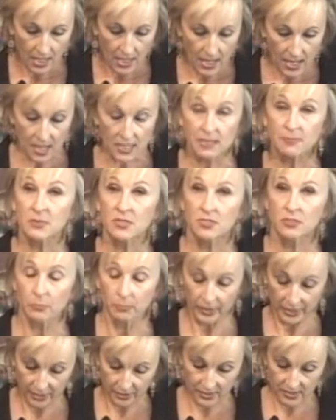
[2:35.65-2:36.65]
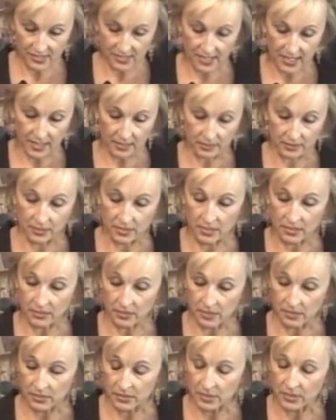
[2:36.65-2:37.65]
As Mr. Blair said
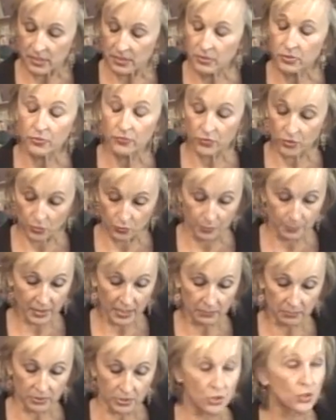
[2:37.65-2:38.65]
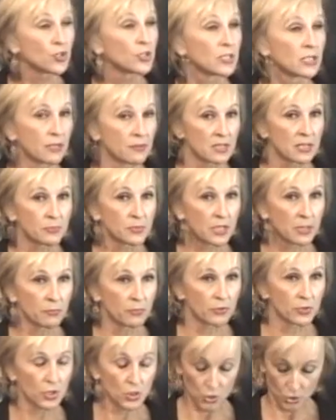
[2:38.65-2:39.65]
in the interview we published in our
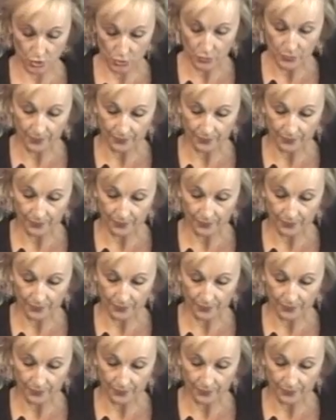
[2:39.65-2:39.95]
September issue,